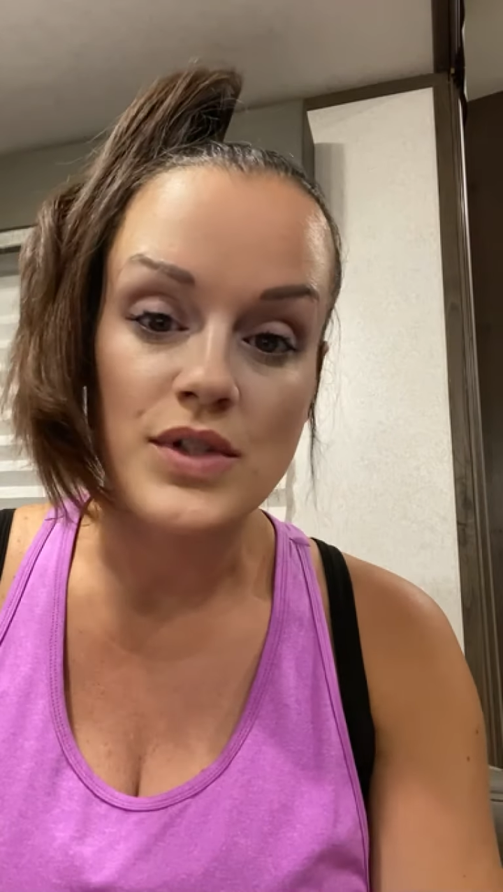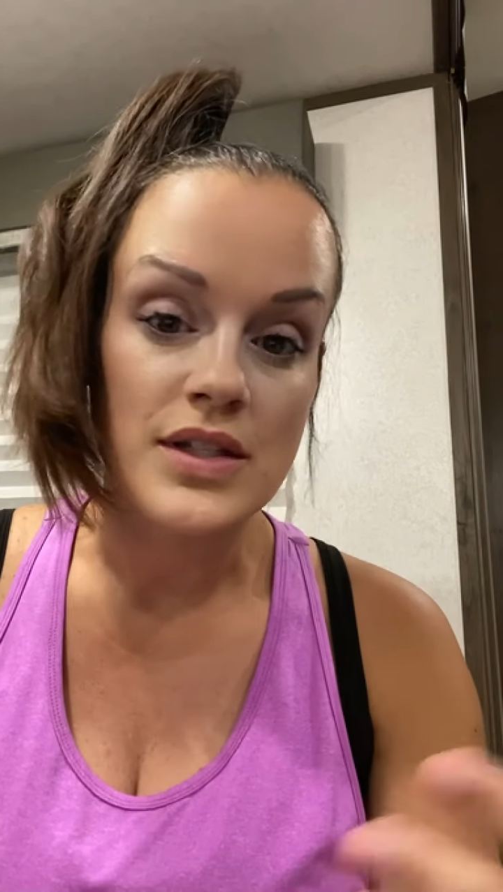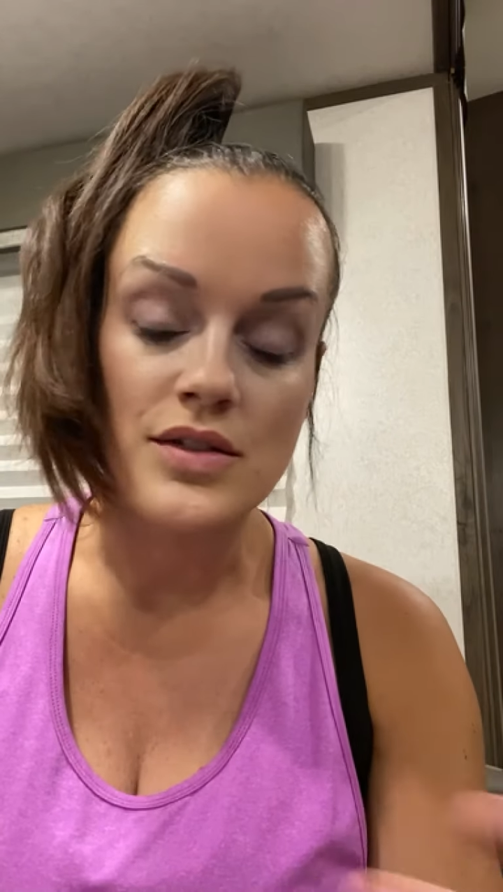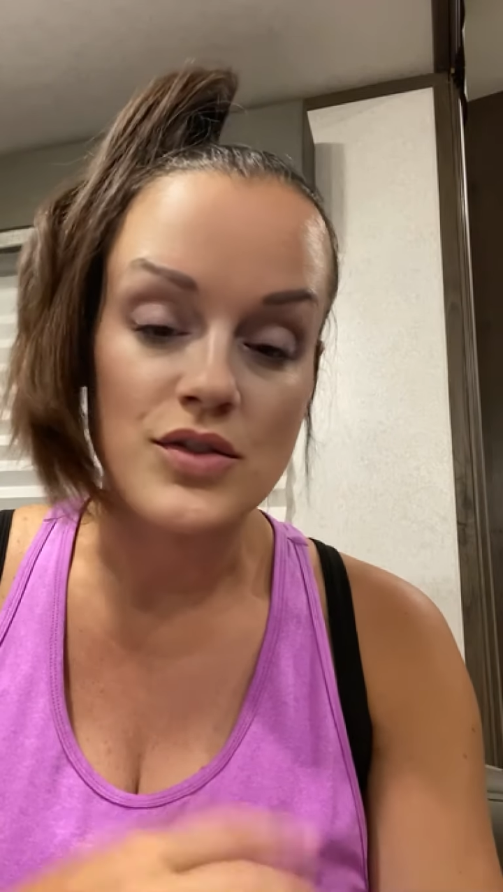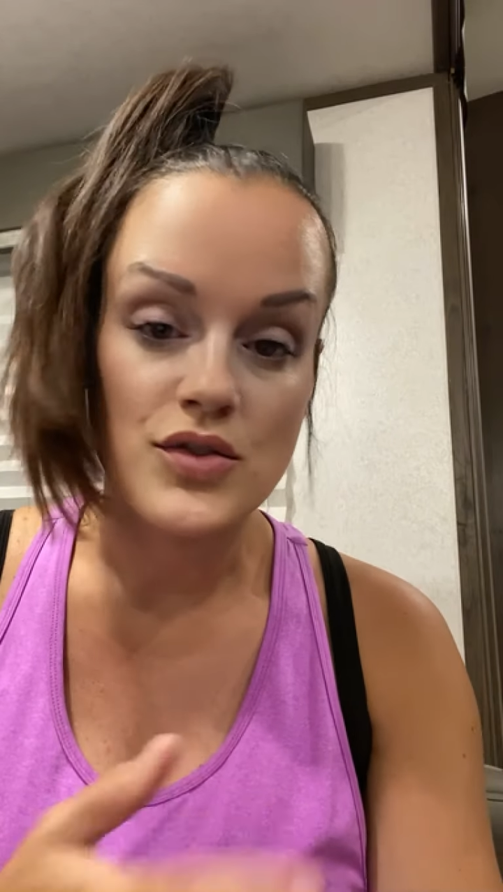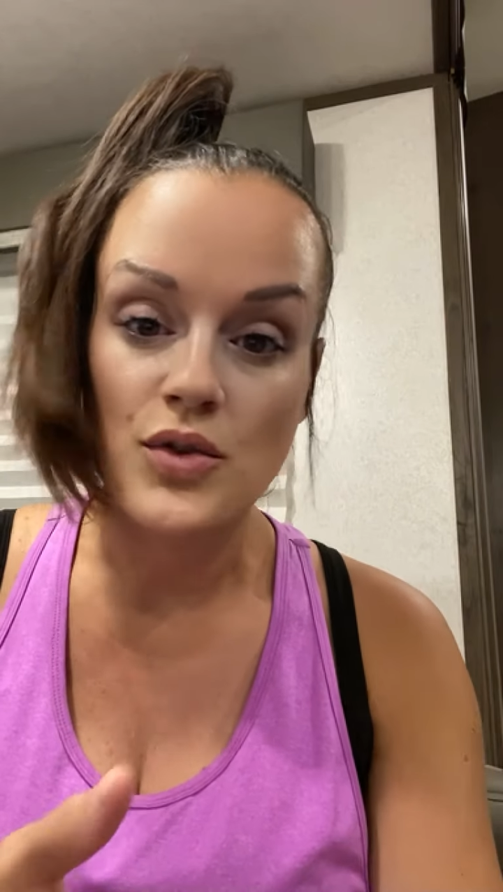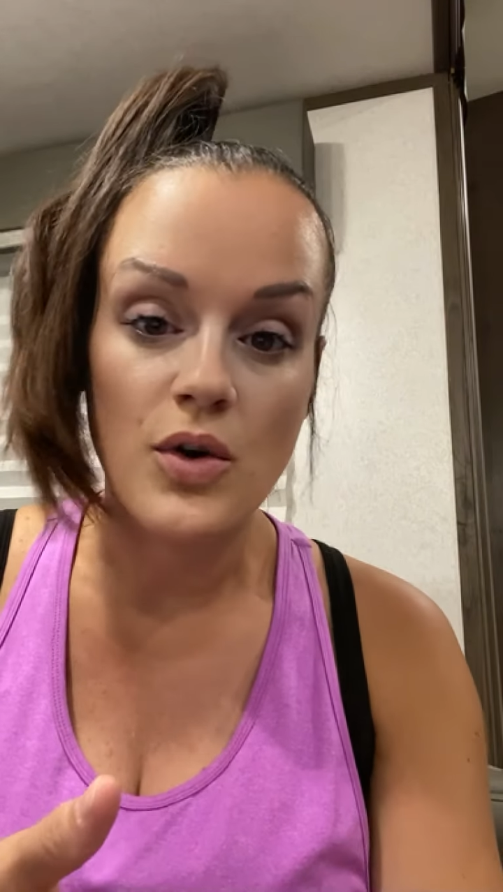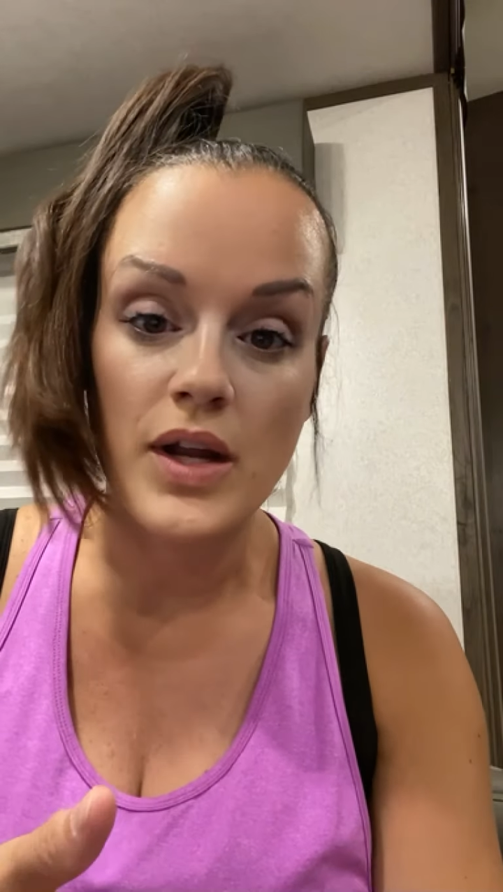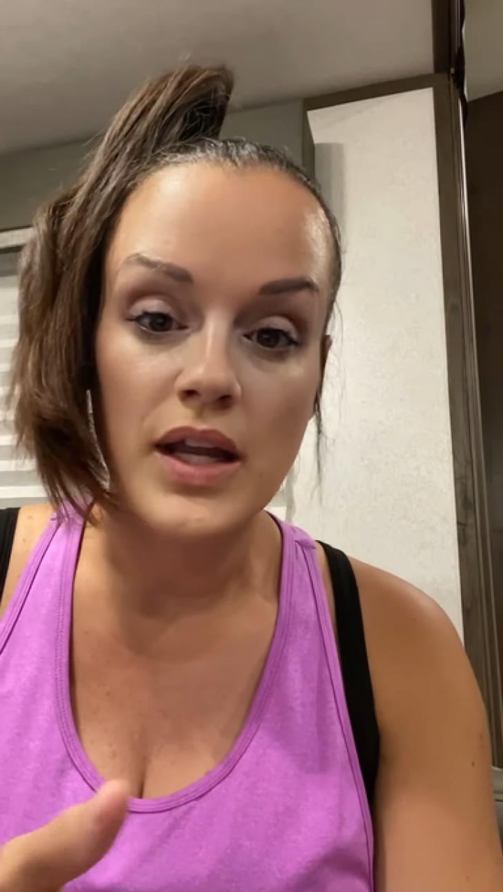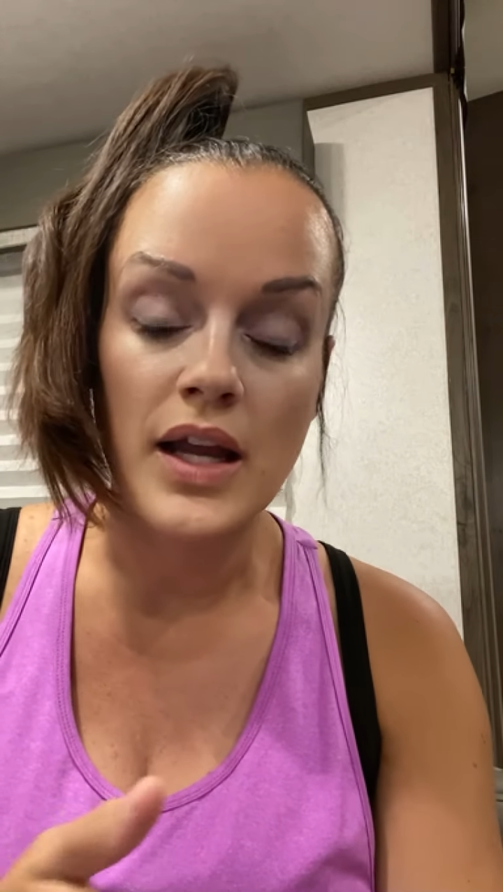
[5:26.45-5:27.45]
It's
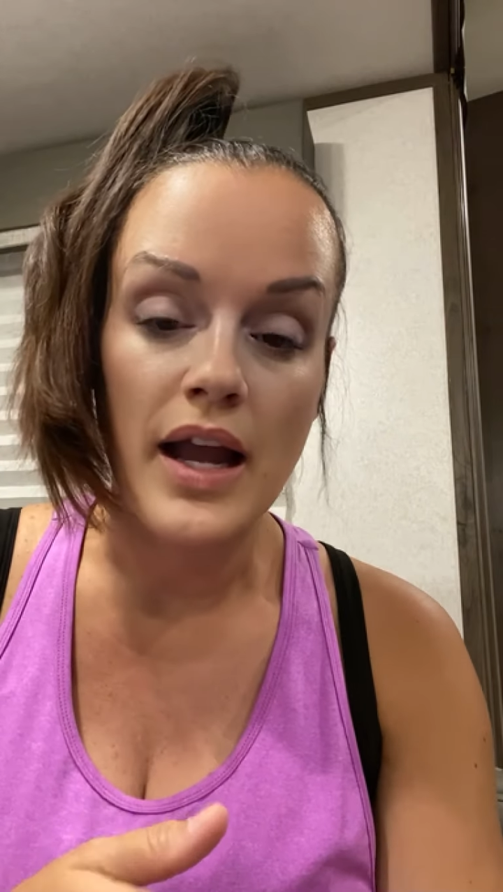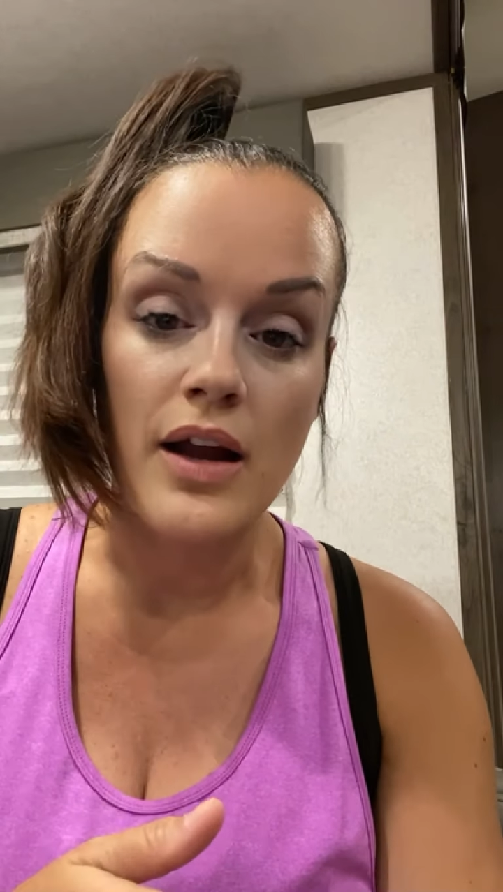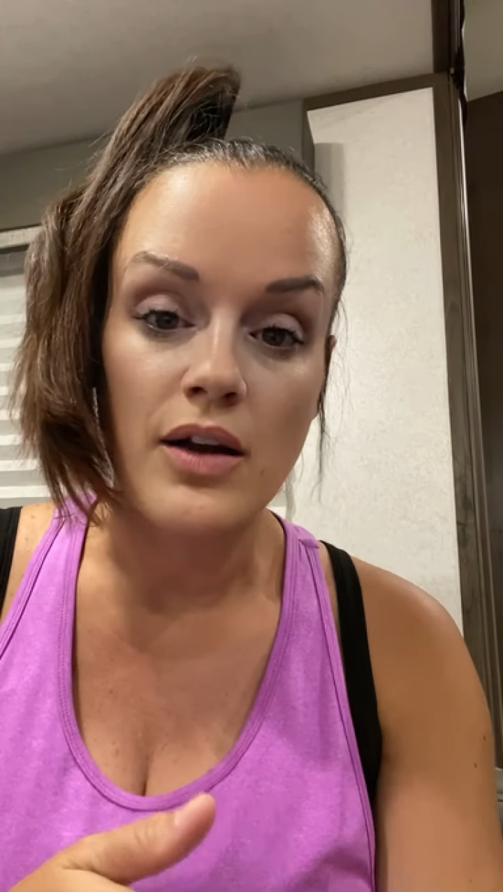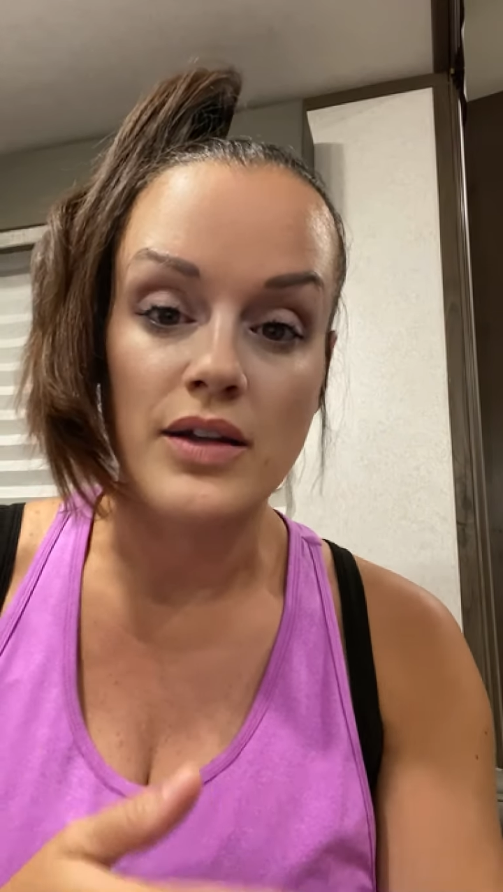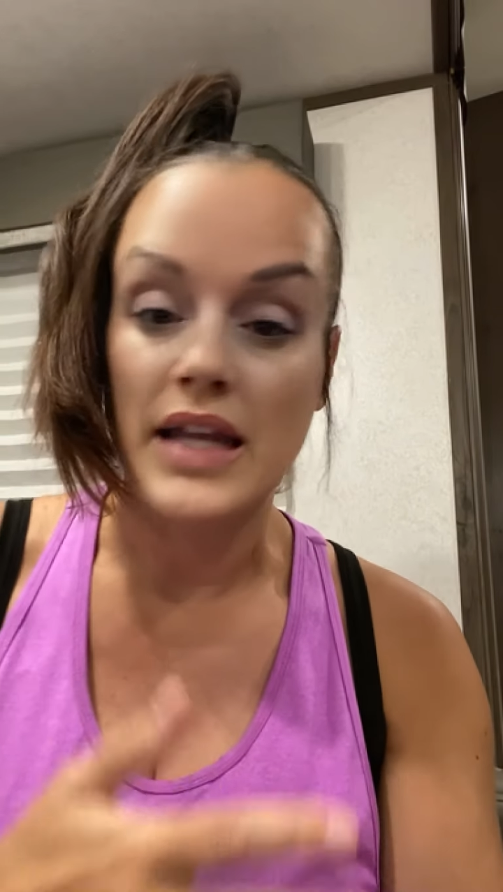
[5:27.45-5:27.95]
destroying our